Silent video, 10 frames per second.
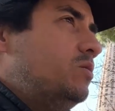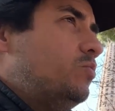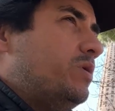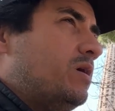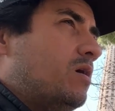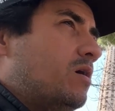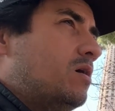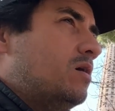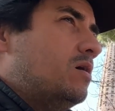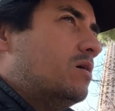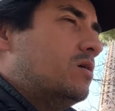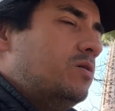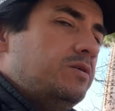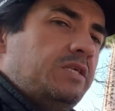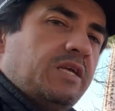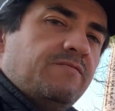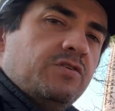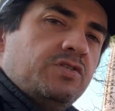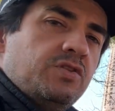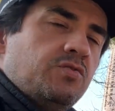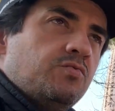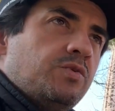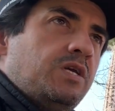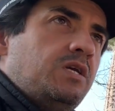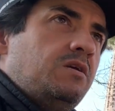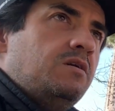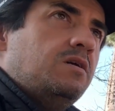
We are currently at version 3.